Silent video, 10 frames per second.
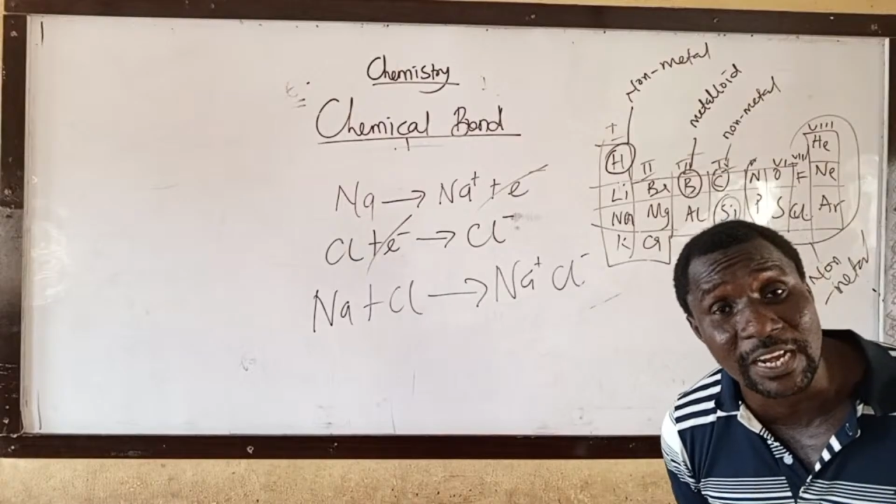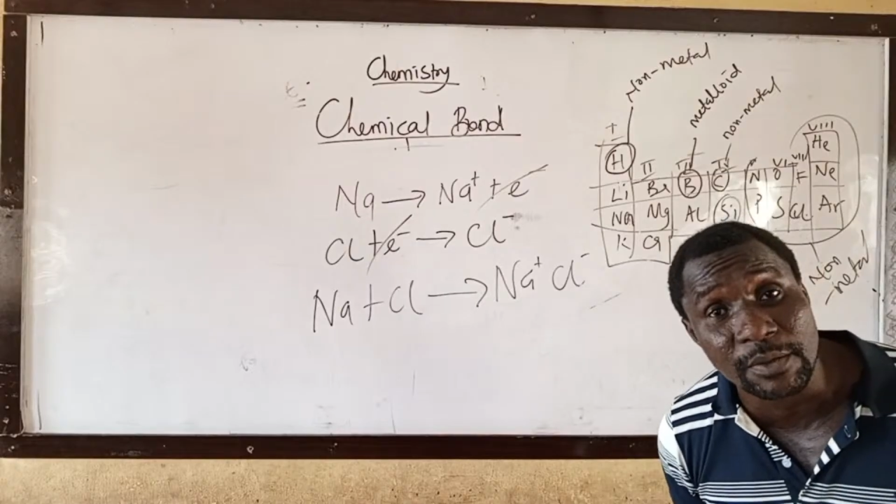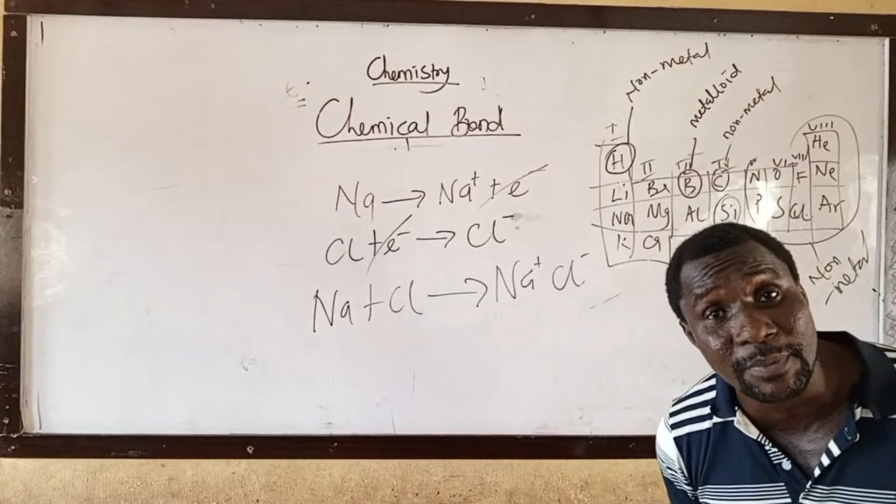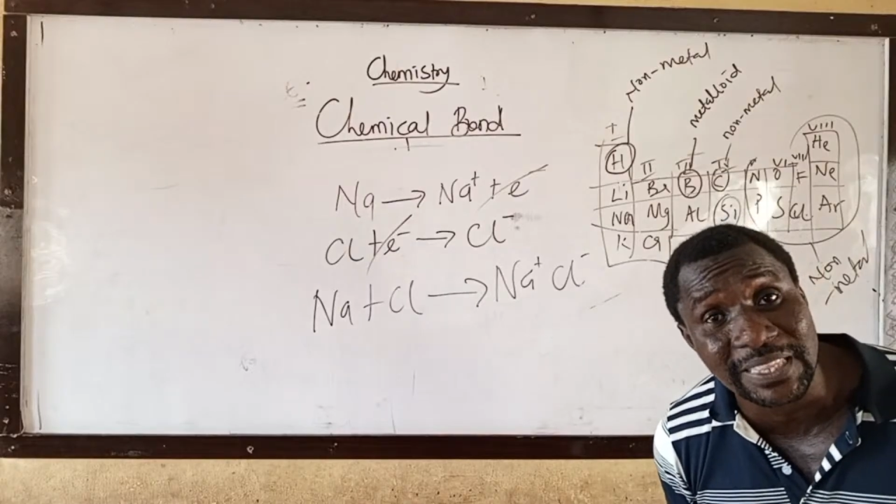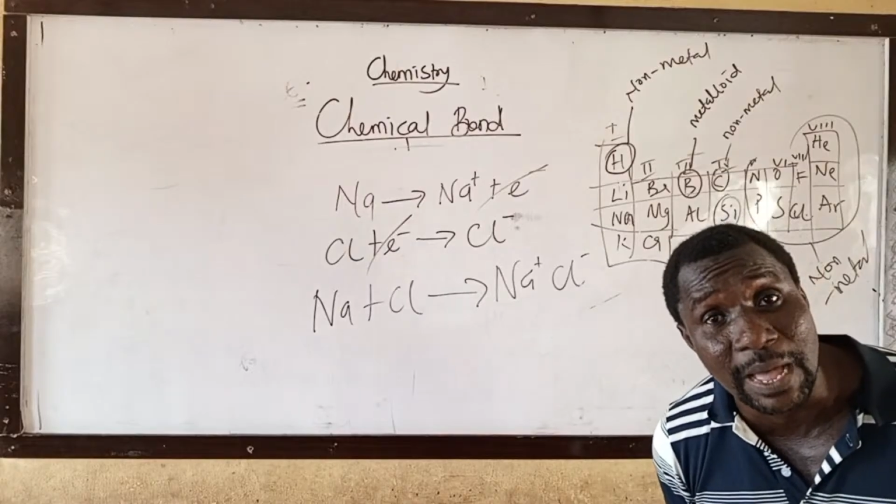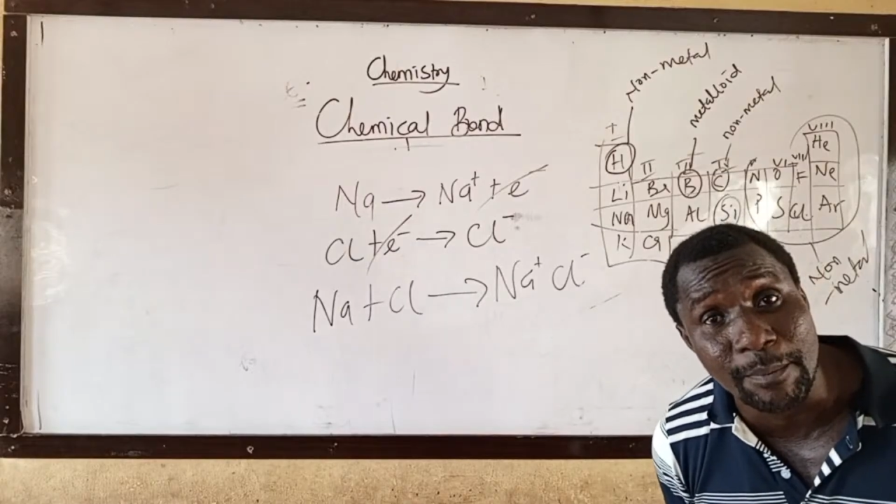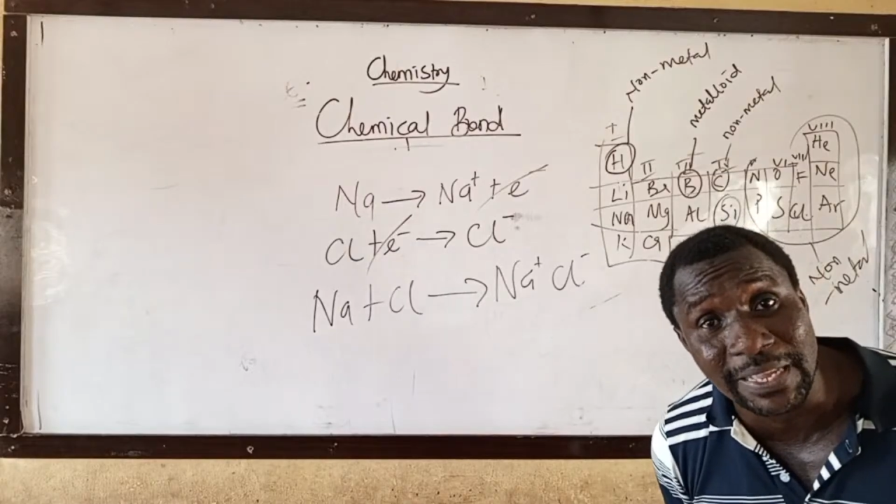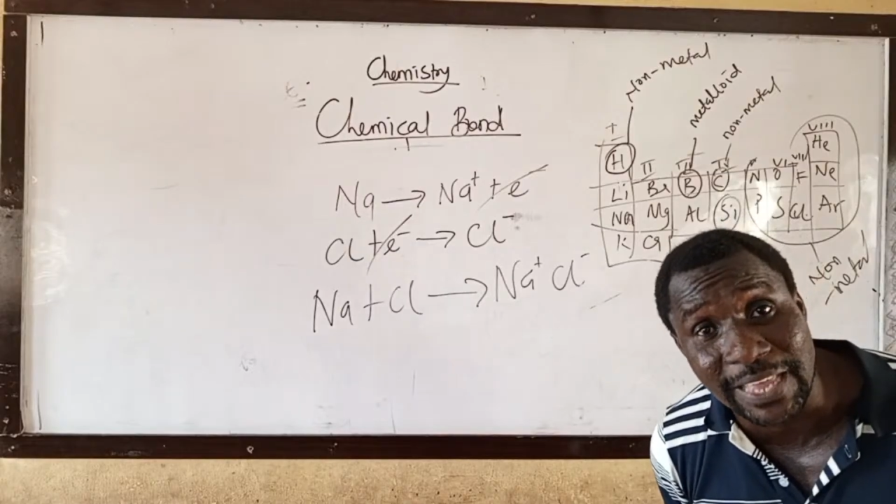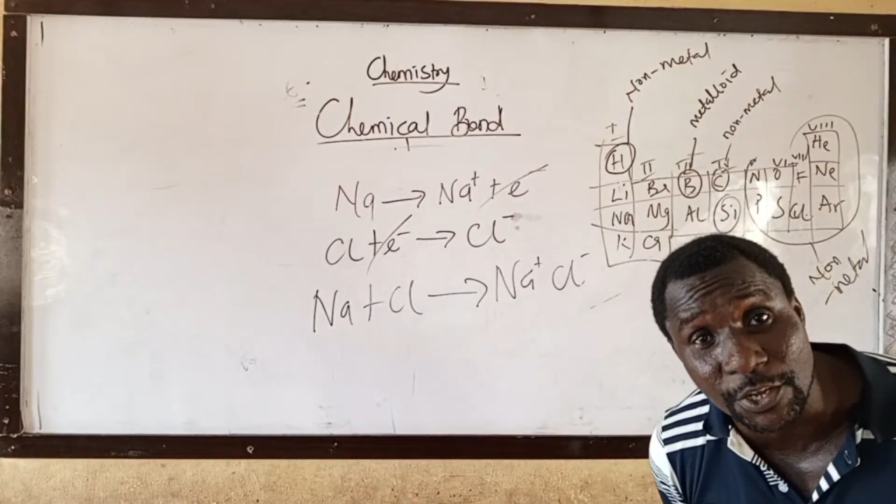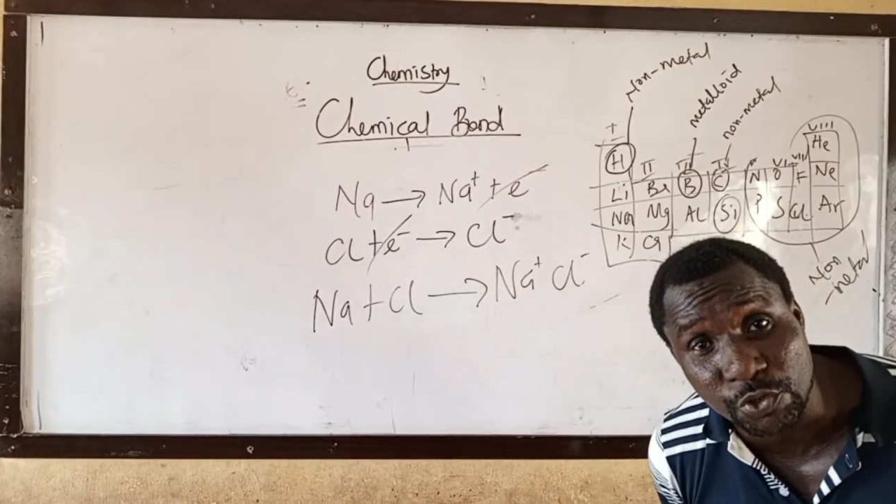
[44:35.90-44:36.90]
elements are
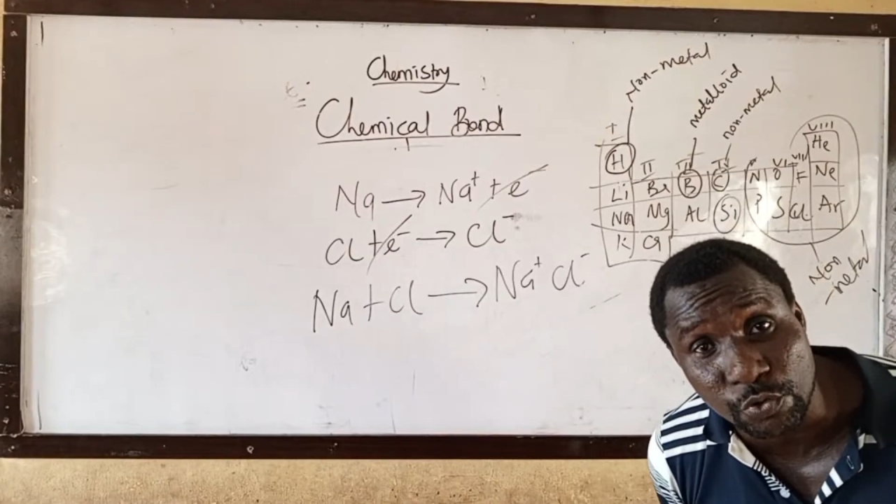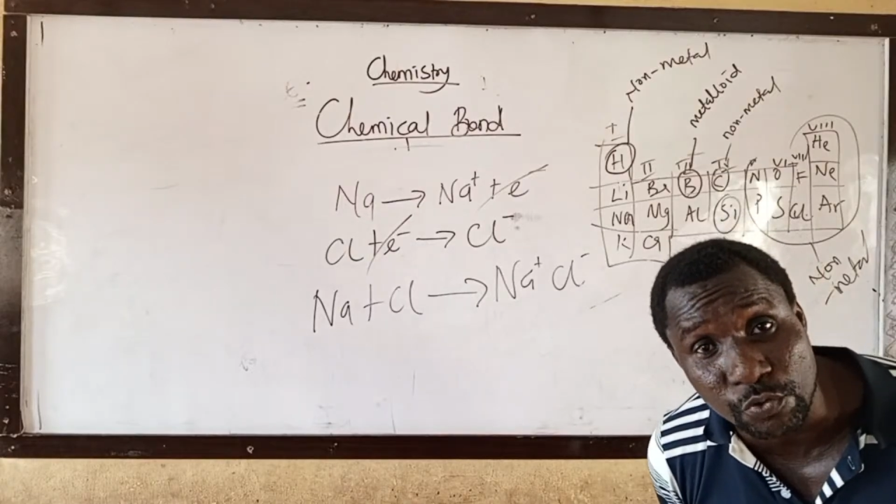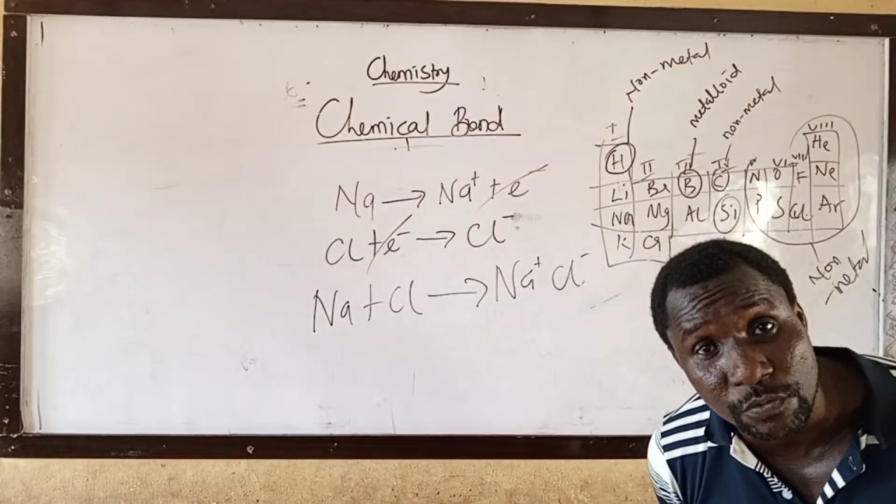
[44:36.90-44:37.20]
metal, so